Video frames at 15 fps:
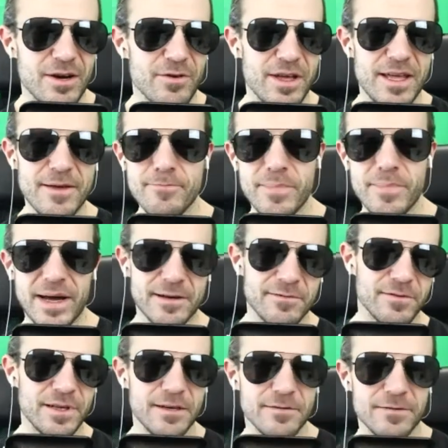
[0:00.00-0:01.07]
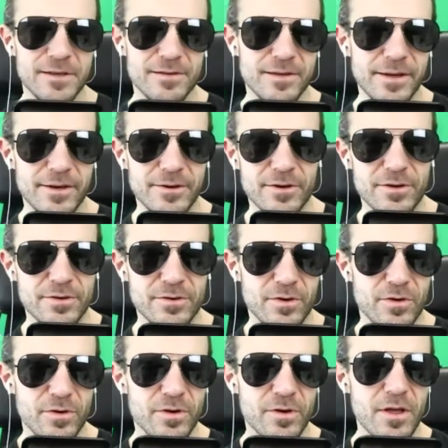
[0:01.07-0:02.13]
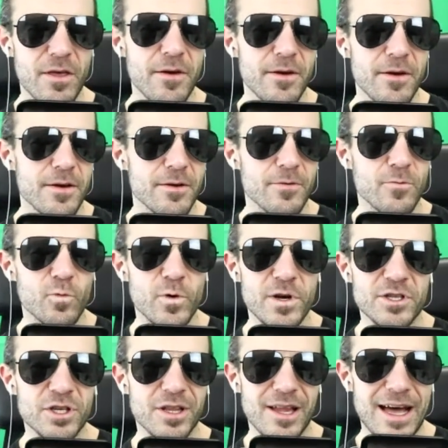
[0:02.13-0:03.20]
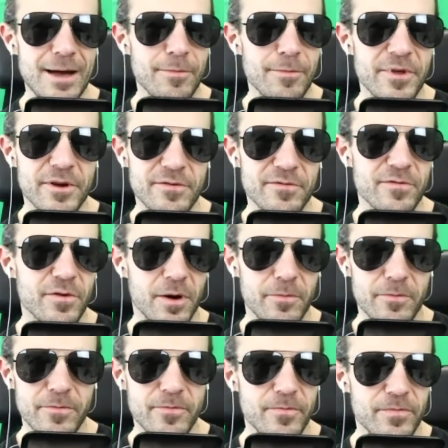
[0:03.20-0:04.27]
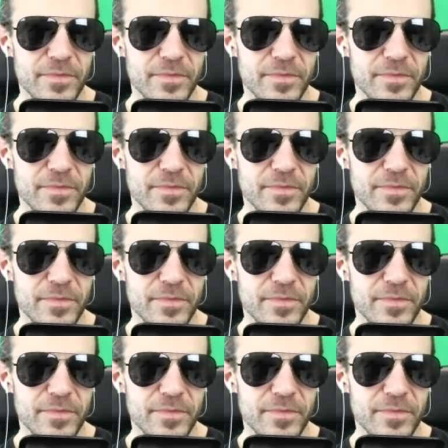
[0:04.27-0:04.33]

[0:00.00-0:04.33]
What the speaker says: impactful I think they are or which lab they're from.